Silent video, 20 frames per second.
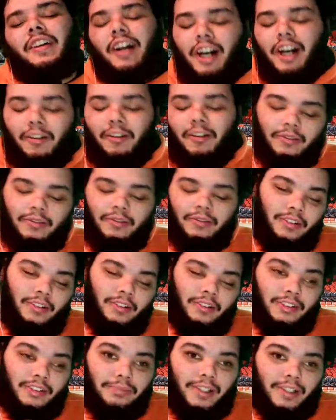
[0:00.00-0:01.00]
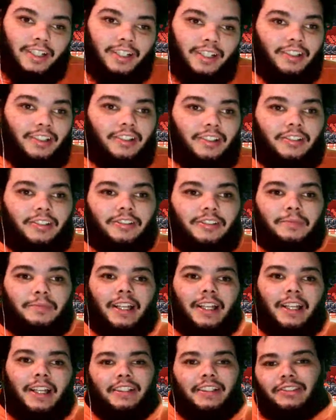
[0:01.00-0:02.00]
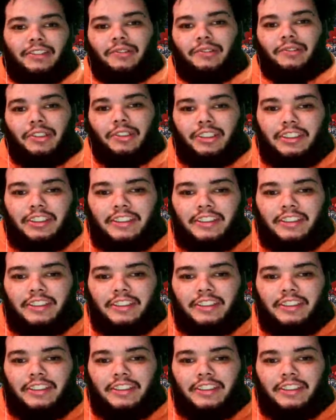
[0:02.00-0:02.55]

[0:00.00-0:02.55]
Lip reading: I don't really want to go into player lows, but like Georgie,